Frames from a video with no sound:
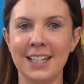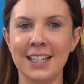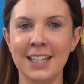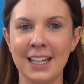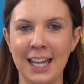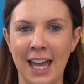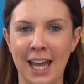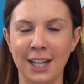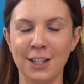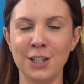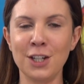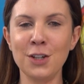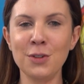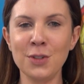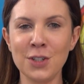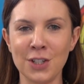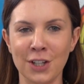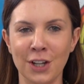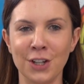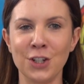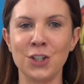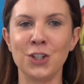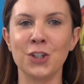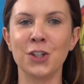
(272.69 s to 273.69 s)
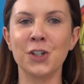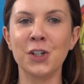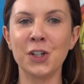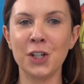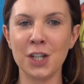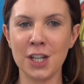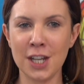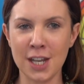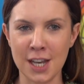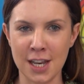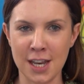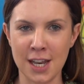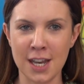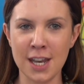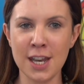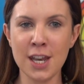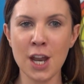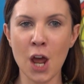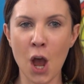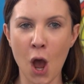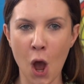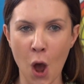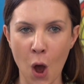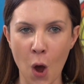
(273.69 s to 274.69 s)
Can you touch your
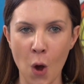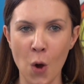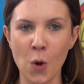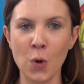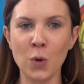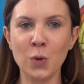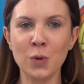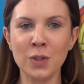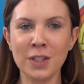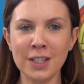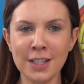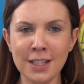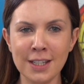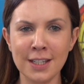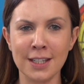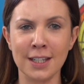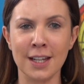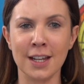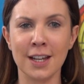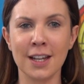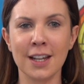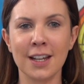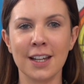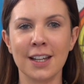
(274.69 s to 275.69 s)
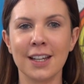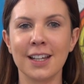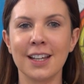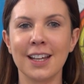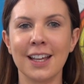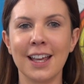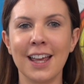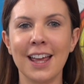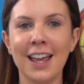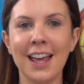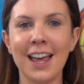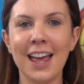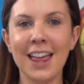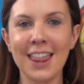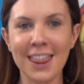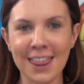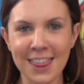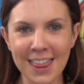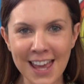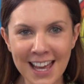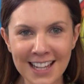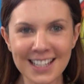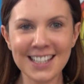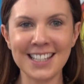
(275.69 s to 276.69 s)
nose?
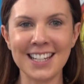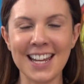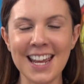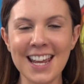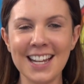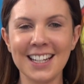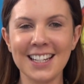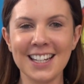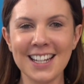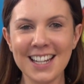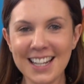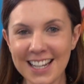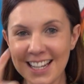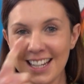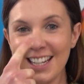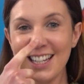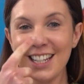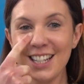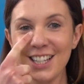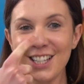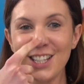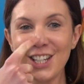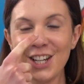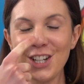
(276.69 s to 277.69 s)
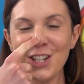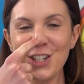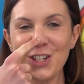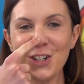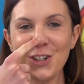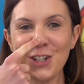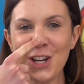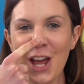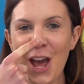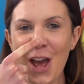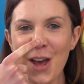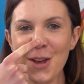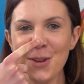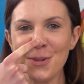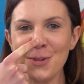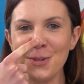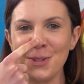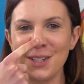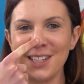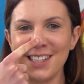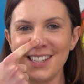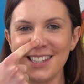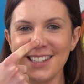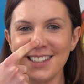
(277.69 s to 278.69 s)
That's it. Touch your
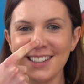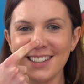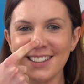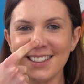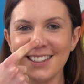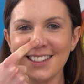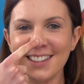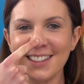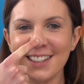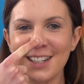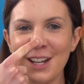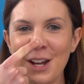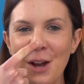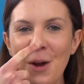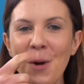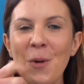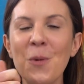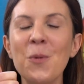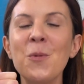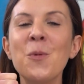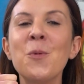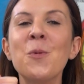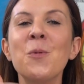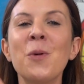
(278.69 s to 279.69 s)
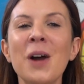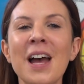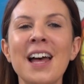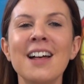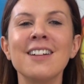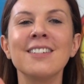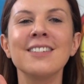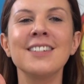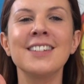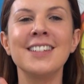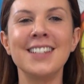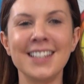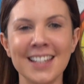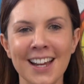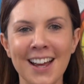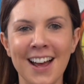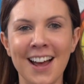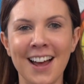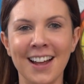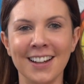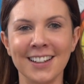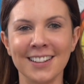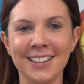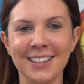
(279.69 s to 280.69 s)
nose. Well
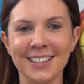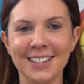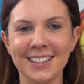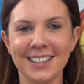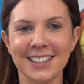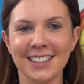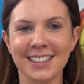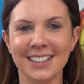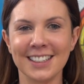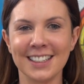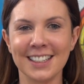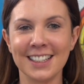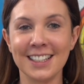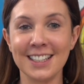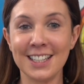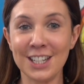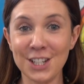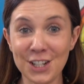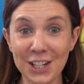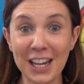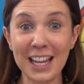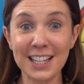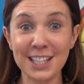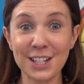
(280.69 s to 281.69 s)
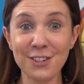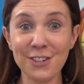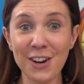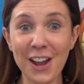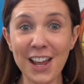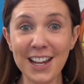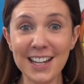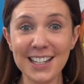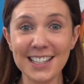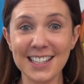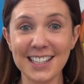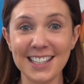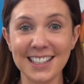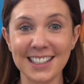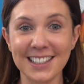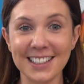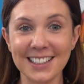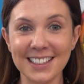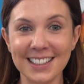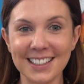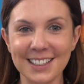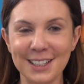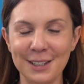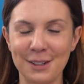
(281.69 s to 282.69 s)
done. Did you get it right?
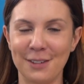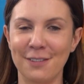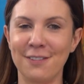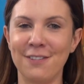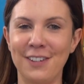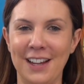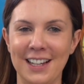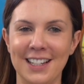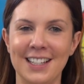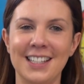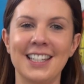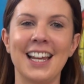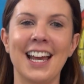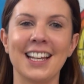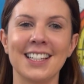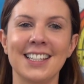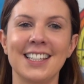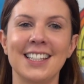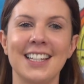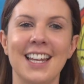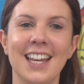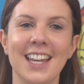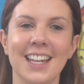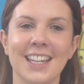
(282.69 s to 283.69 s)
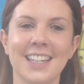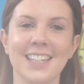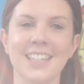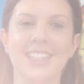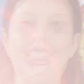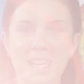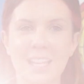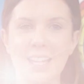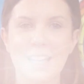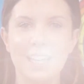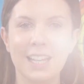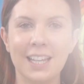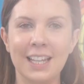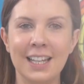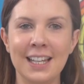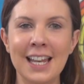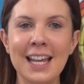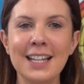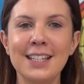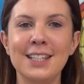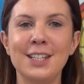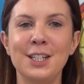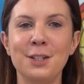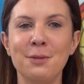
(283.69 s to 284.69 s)
Fantastic.
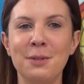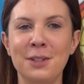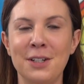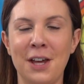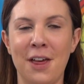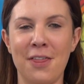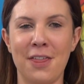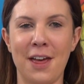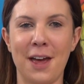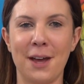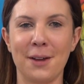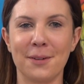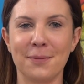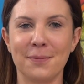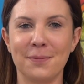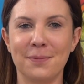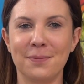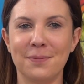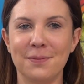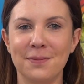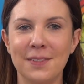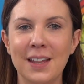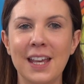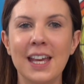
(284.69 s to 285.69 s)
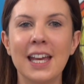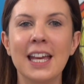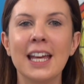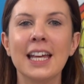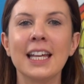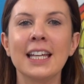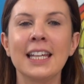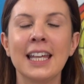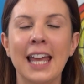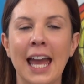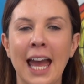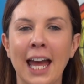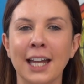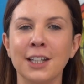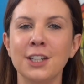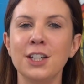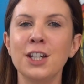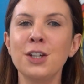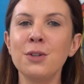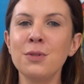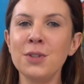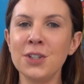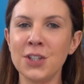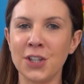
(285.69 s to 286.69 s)
Let's do another. Can
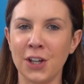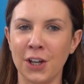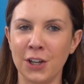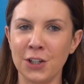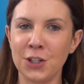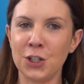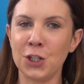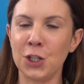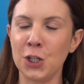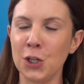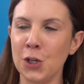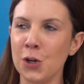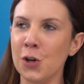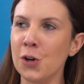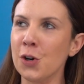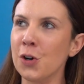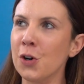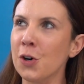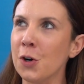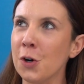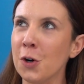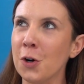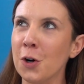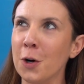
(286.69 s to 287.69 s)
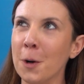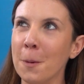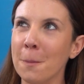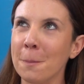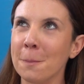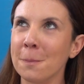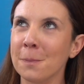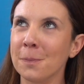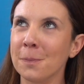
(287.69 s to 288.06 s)
you touch your